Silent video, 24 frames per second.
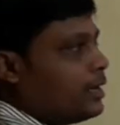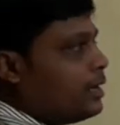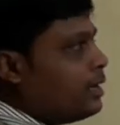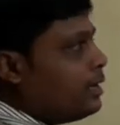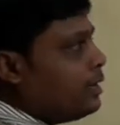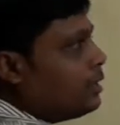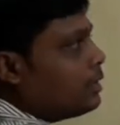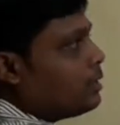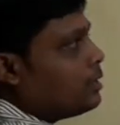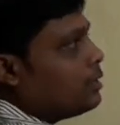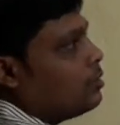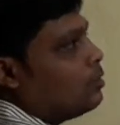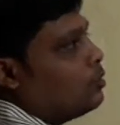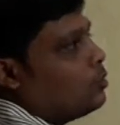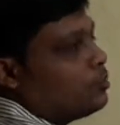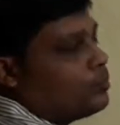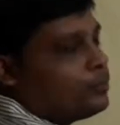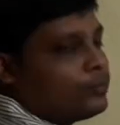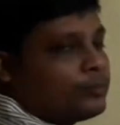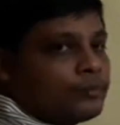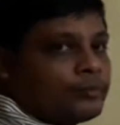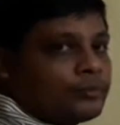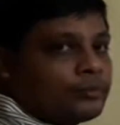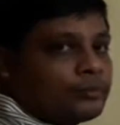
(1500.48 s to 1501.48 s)
in loop.
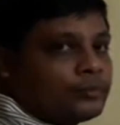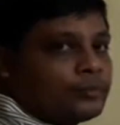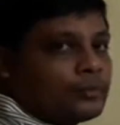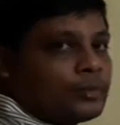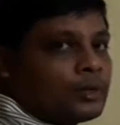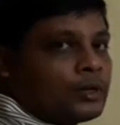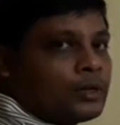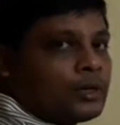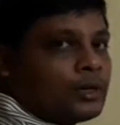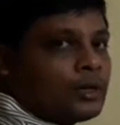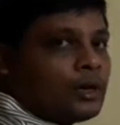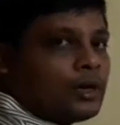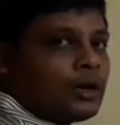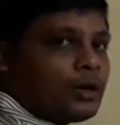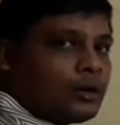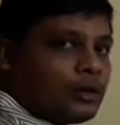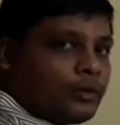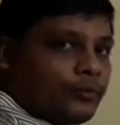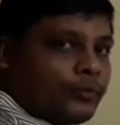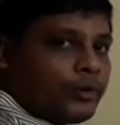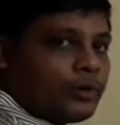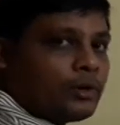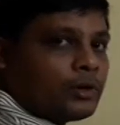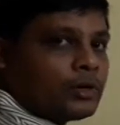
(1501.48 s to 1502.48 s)
All
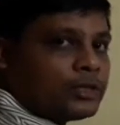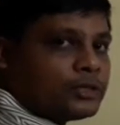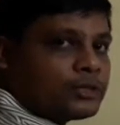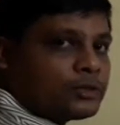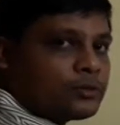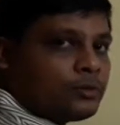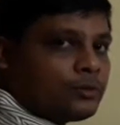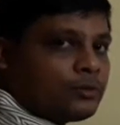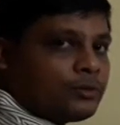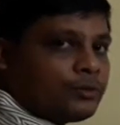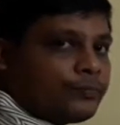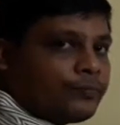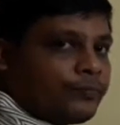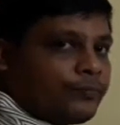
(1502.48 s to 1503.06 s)
of you understood?